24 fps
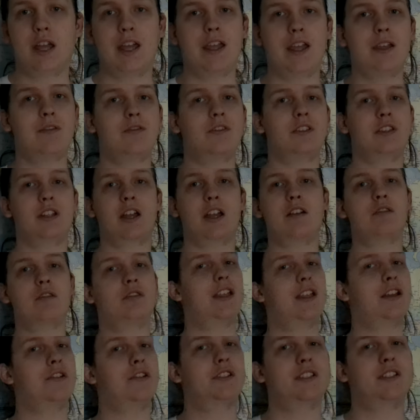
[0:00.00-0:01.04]
Even though
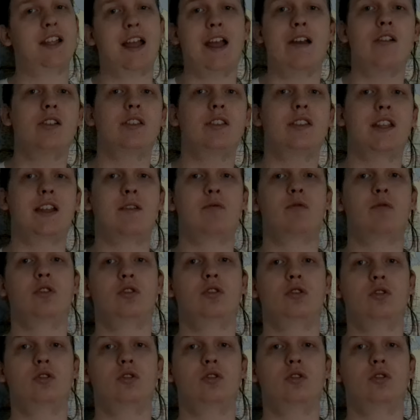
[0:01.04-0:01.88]
there's an error, they would